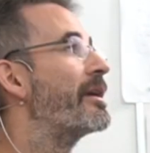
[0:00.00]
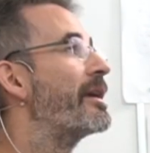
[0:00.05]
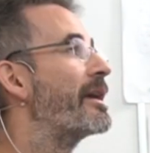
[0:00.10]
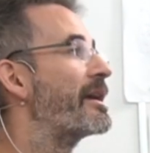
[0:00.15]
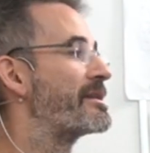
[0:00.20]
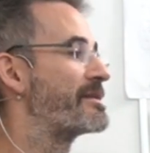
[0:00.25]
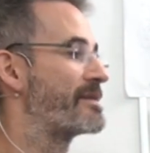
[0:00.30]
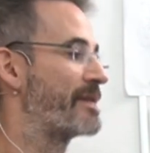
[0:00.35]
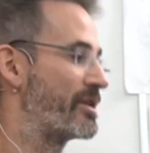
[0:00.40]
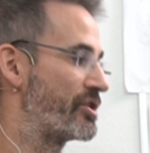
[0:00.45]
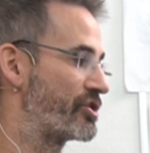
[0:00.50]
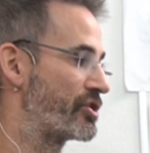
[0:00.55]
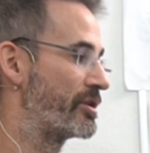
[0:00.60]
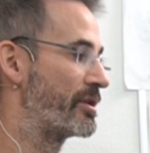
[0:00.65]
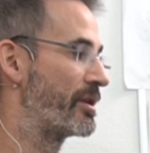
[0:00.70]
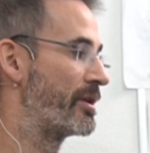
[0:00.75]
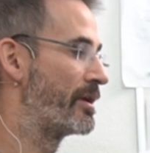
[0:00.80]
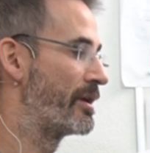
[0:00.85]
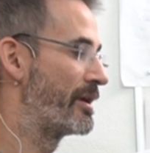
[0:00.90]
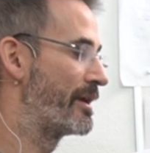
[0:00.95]

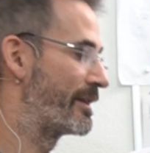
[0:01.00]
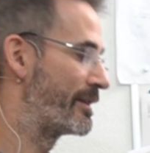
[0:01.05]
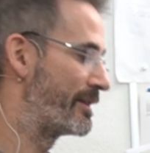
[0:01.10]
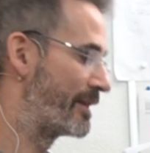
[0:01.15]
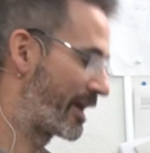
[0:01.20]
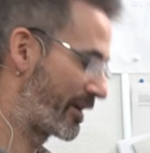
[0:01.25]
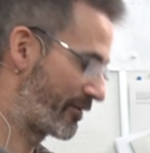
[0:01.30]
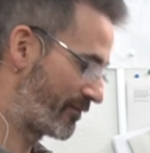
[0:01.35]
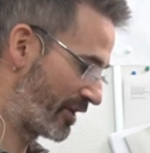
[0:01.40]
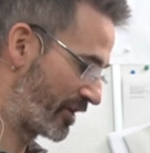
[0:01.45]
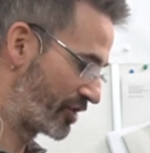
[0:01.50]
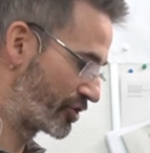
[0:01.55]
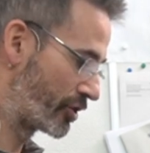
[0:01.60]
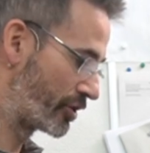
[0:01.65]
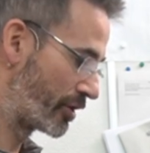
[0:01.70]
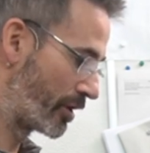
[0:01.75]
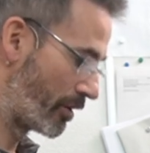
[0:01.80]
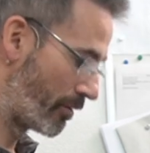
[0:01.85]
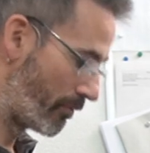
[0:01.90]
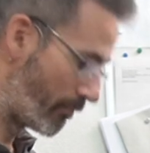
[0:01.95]
extension, neck
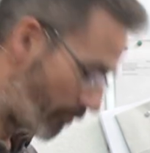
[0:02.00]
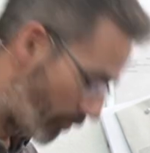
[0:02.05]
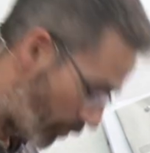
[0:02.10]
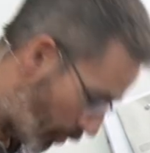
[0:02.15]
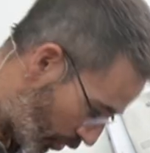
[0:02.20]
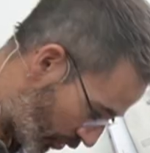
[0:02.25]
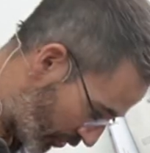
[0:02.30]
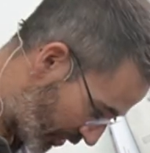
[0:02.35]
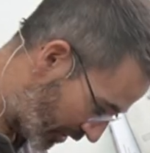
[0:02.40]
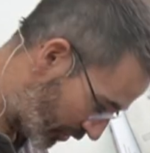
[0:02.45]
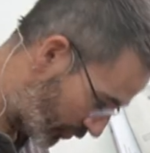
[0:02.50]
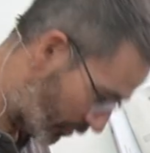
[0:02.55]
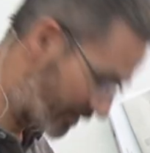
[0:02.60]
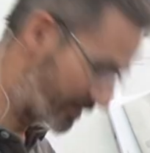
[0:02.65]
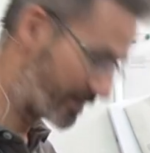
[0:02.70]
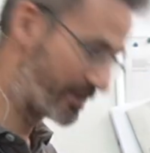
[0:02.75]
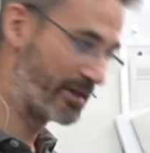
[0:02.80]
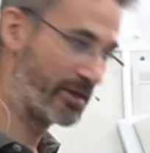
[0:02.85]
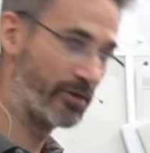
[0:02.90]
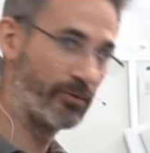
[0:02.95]
flexion, more than
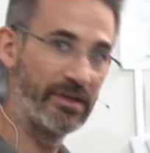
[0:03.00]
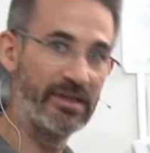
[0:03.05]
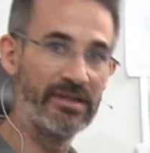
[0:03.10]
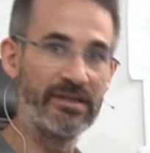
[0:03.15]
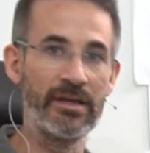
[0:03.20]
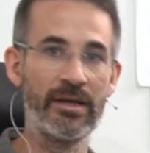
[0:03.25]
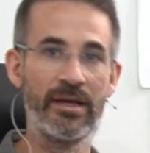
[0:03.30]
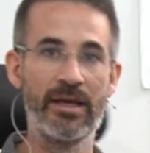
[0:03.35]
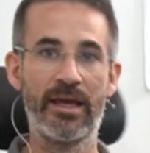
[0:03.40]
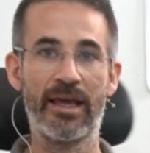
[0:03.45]
20 degrees,